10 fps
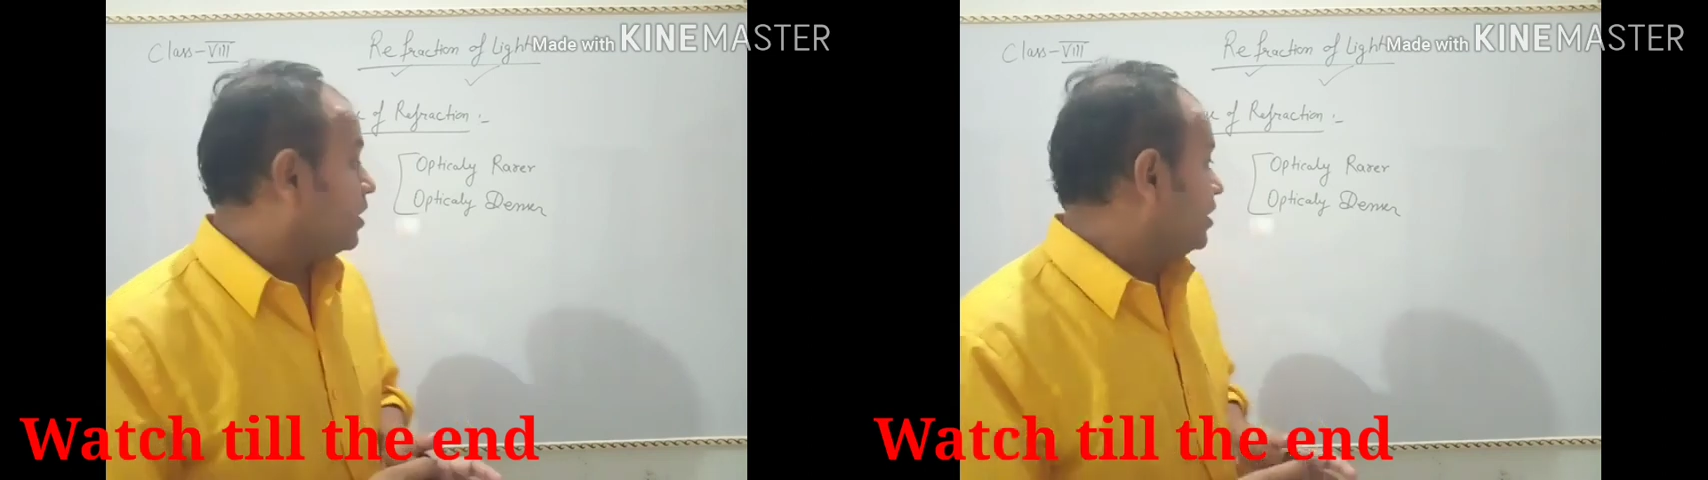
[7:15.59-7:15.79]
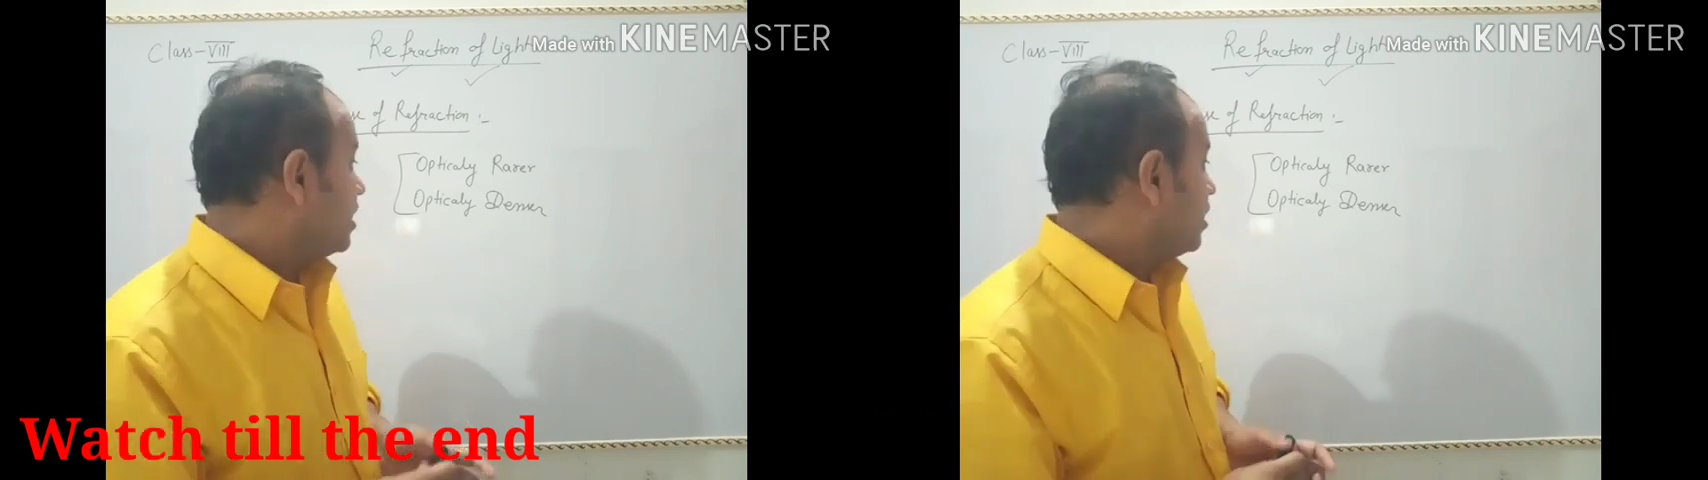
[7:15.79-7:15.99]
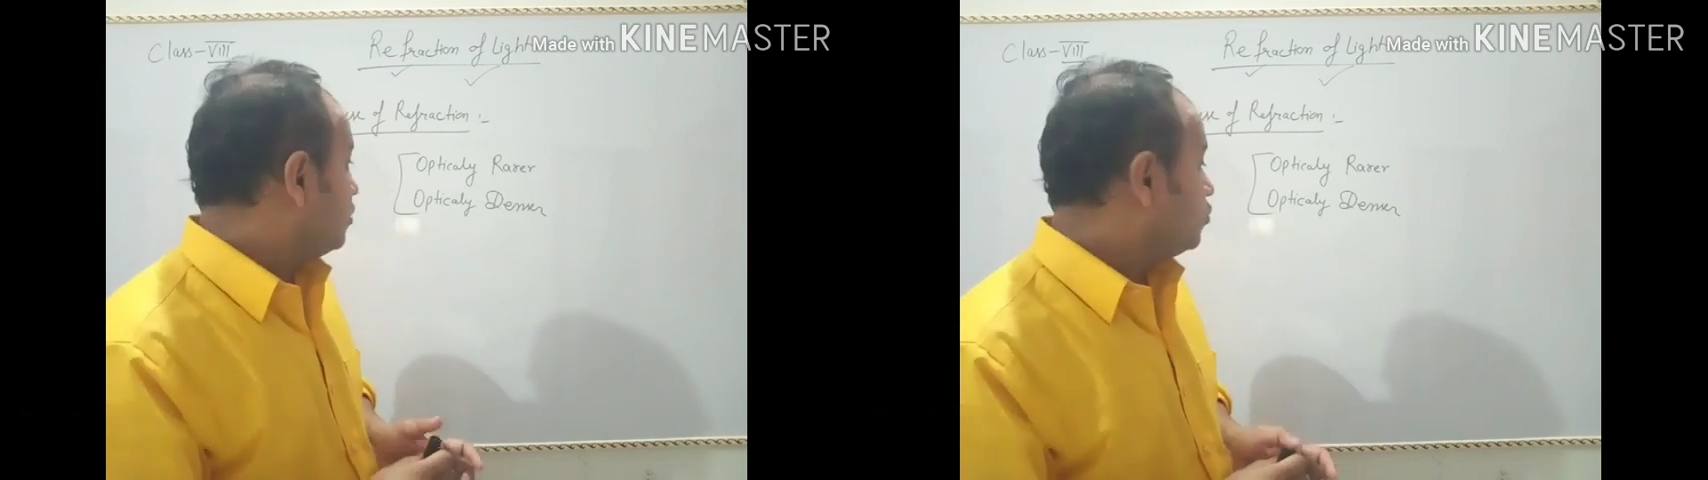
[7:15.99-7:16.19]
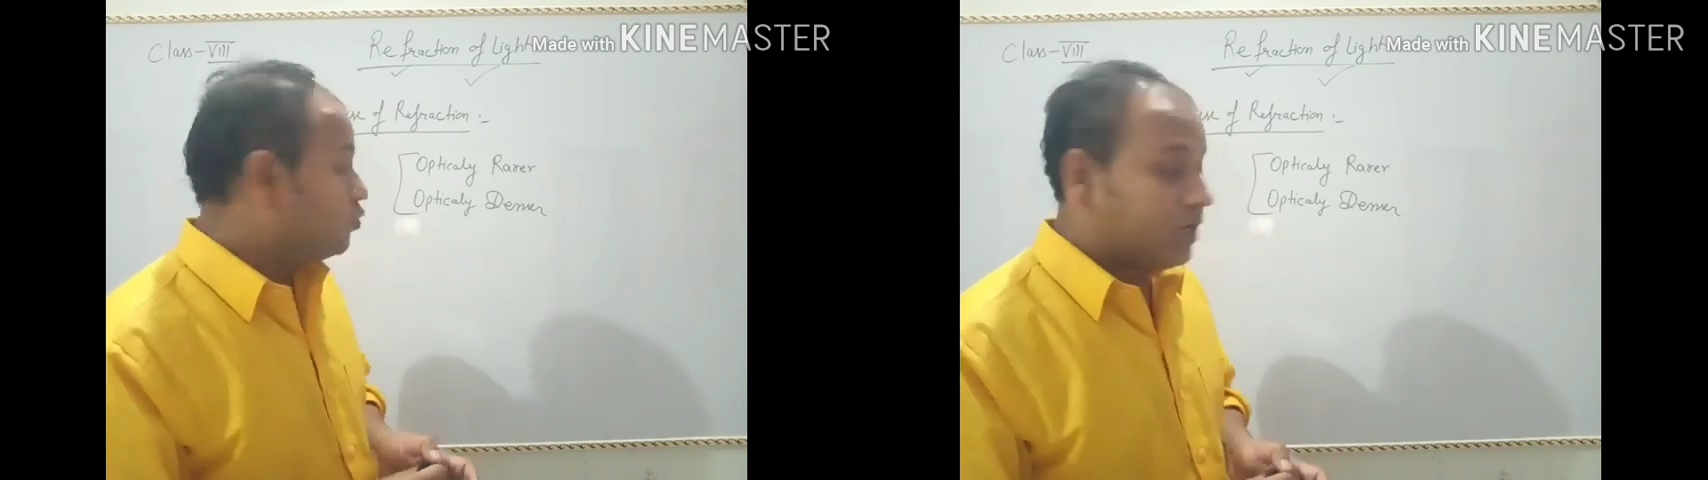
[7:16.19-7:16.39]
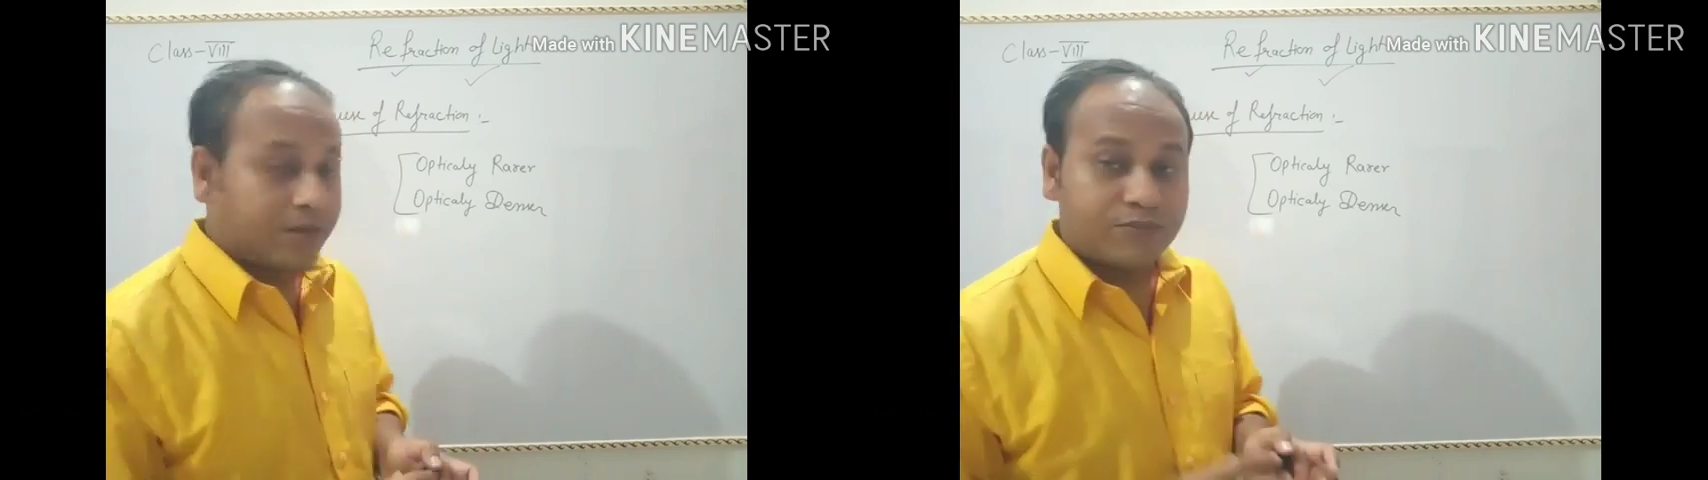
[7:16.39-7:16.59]
there are
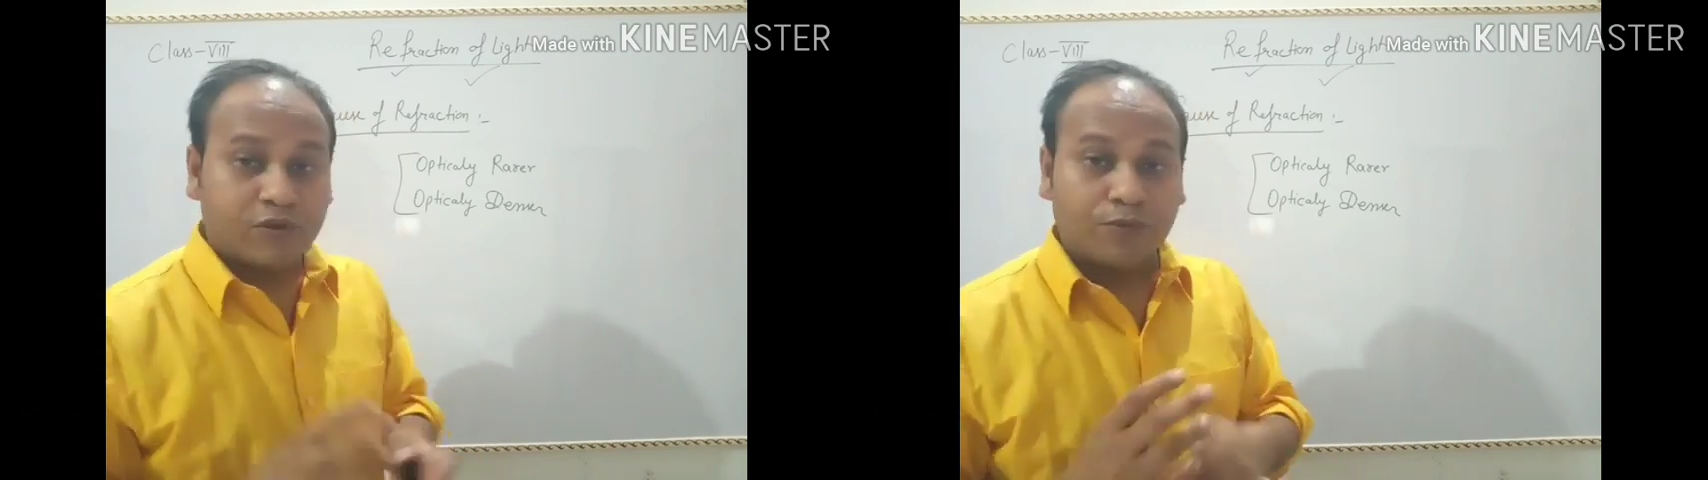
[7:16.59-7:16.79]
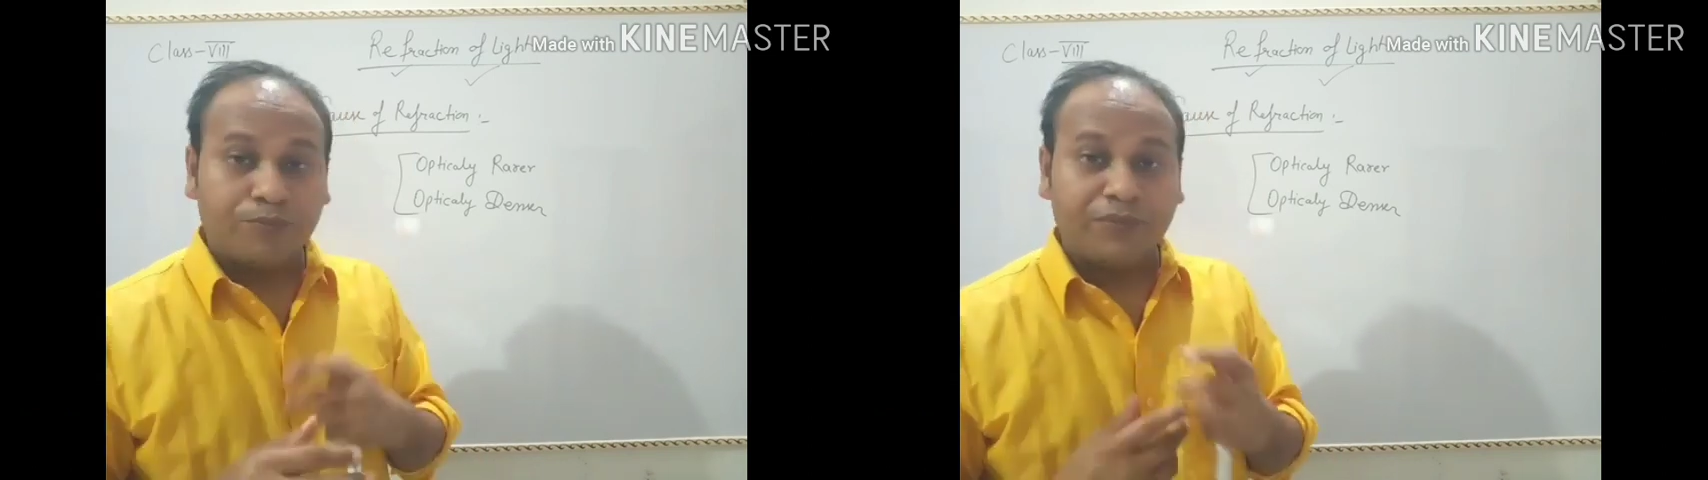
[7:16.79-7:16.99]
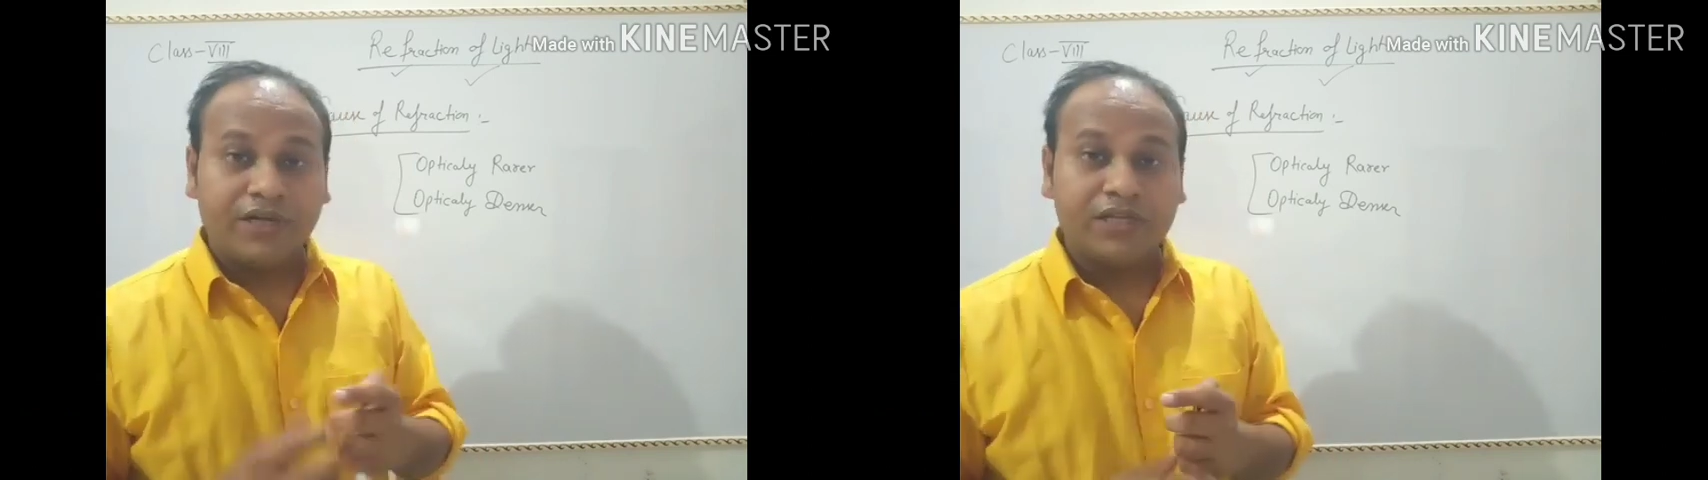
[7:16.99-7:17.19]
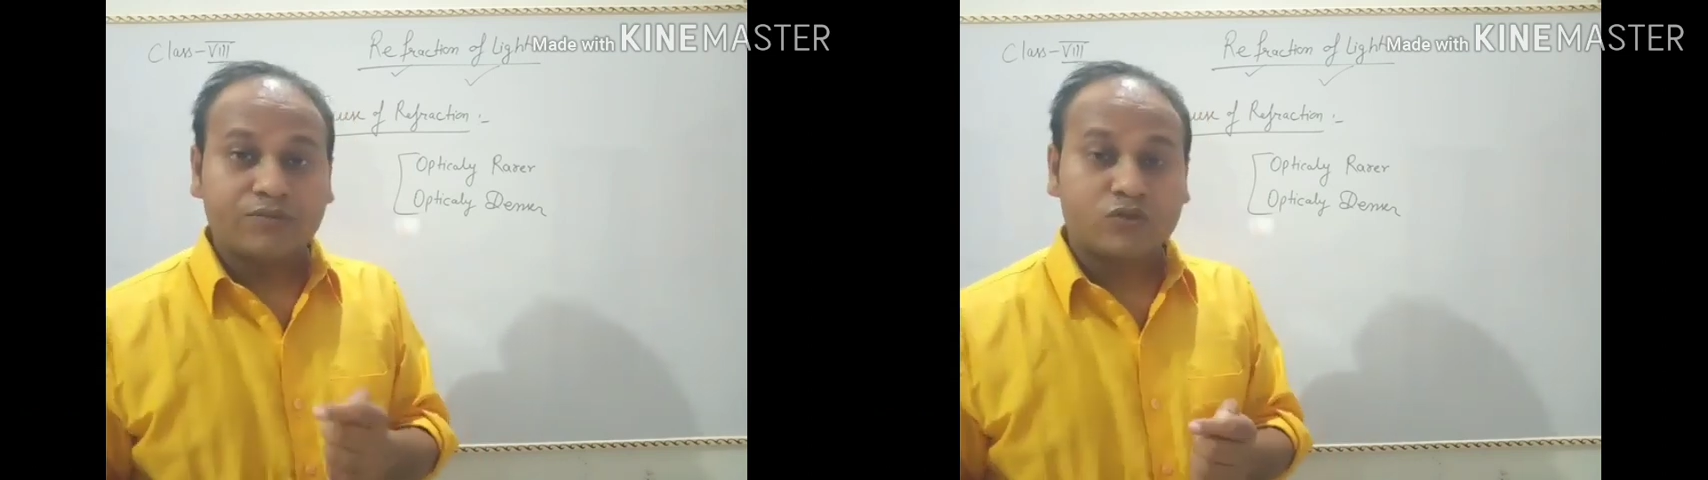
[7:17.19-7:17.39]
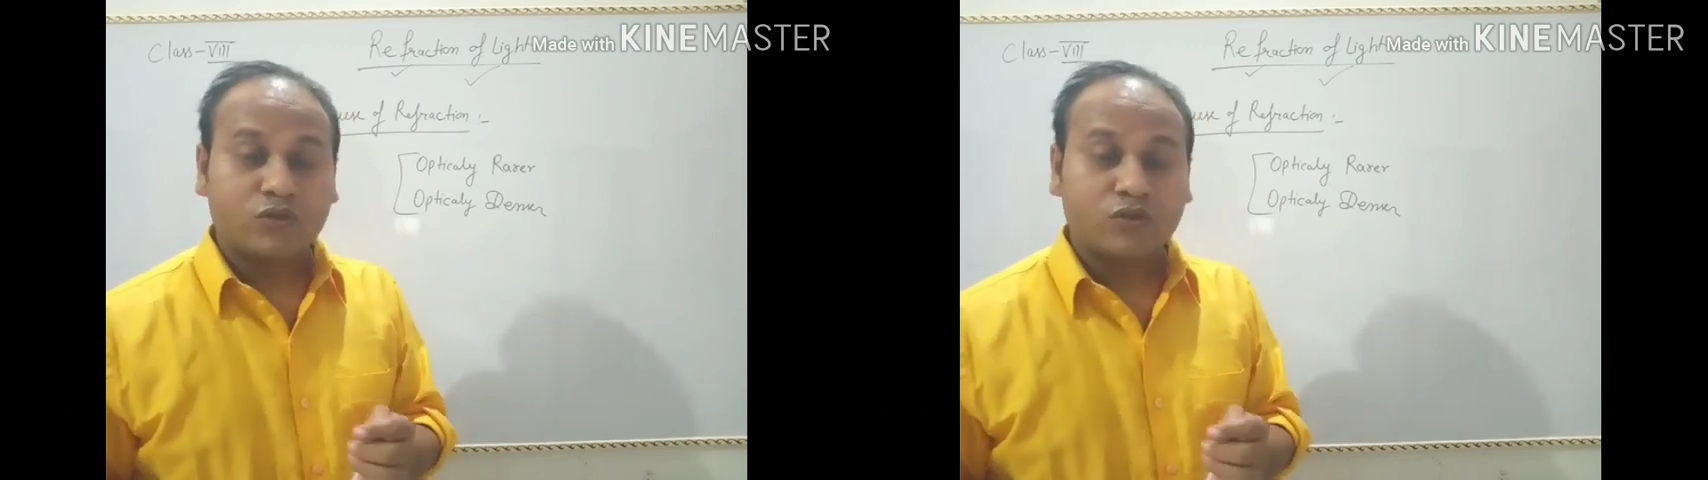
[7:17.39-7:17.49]
two types of mediums